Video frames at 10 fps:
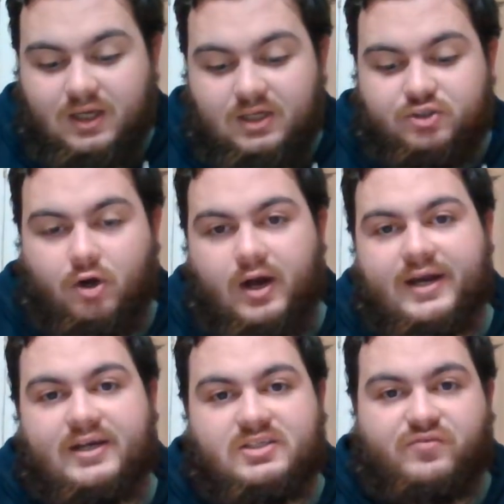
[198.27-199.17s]

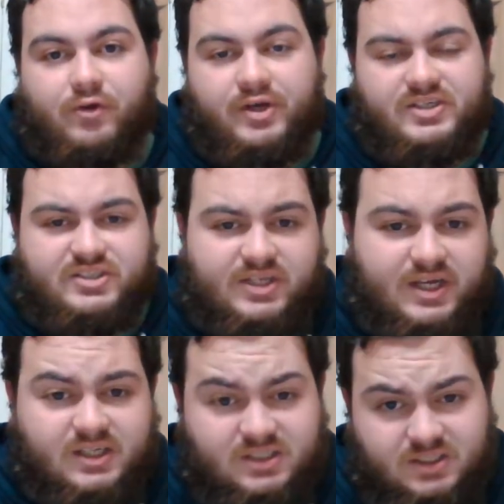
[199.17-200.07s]
Tigers
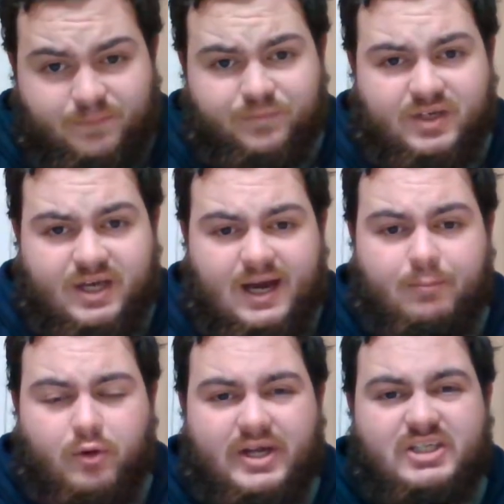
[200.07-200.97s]
36,
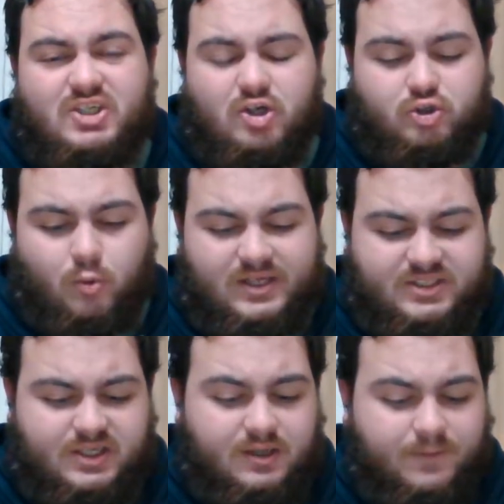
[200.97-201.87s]
Cowboys
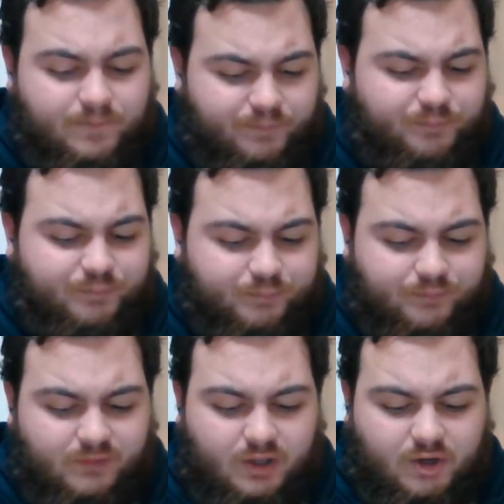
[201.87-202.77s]
20.
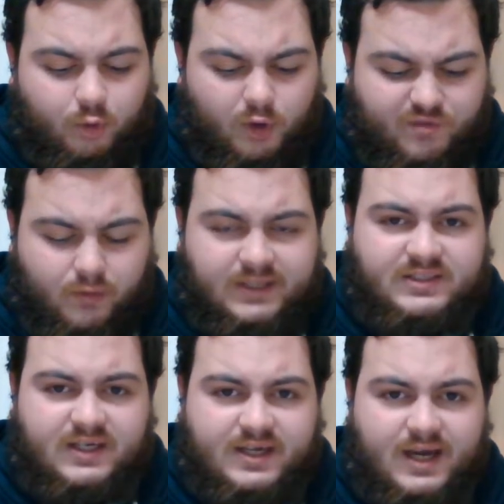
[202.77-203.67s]
North
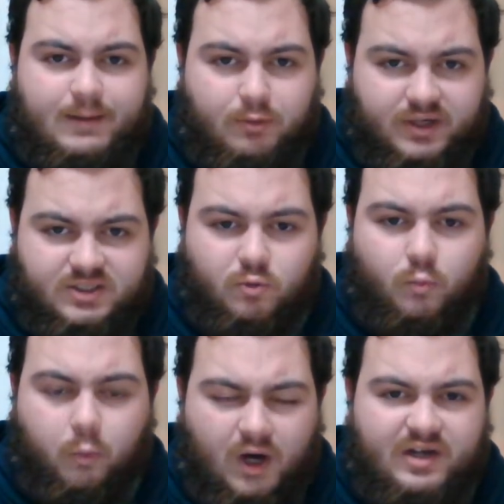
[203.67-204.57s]
Queensland Cowboys.
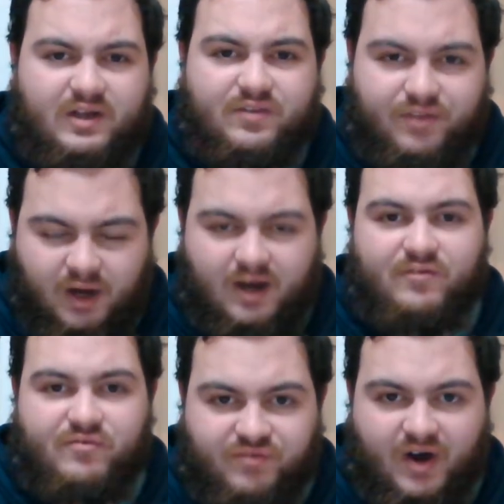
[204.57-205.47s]
What the
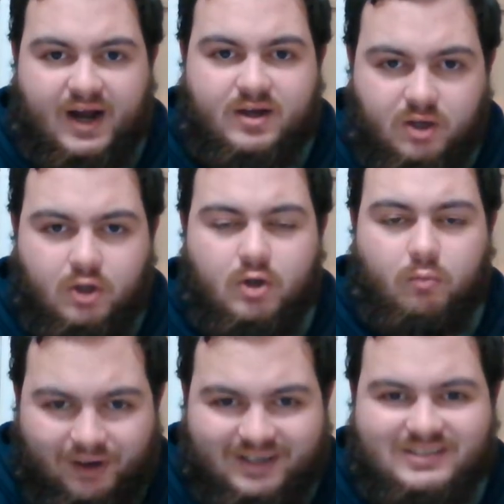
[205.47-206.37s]
fuck
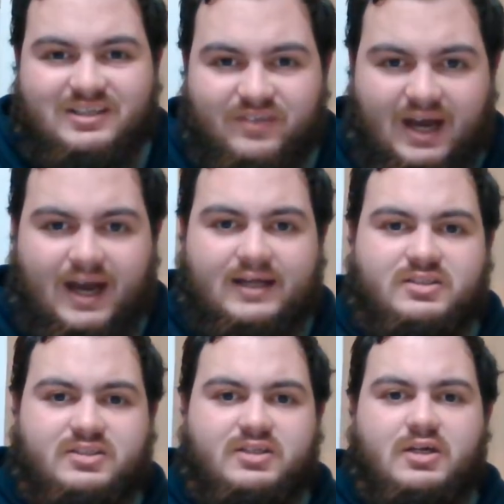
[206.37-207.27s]
was
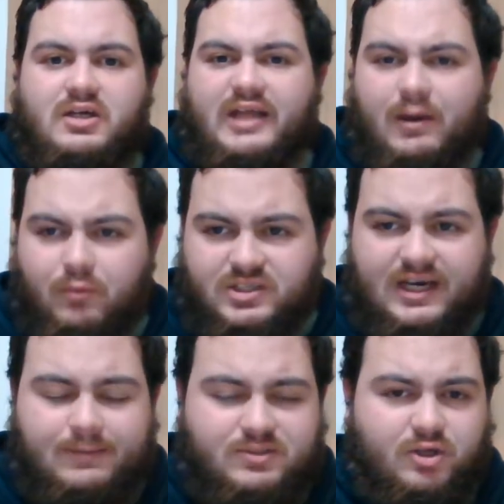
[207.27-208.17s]
that? That was an
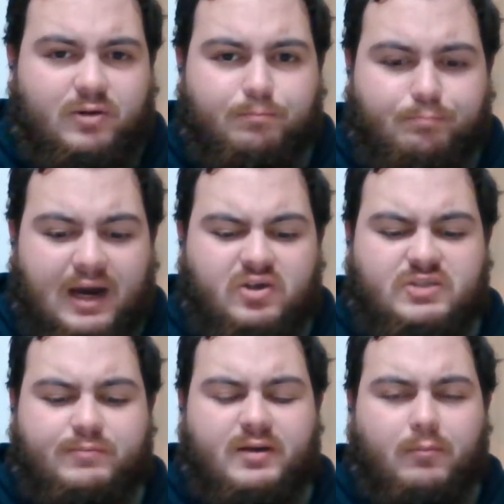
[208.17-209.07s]
absolute
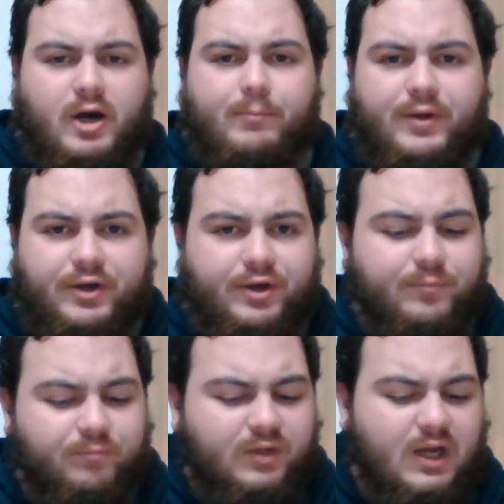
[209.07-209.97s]
embarrassment in my opinion.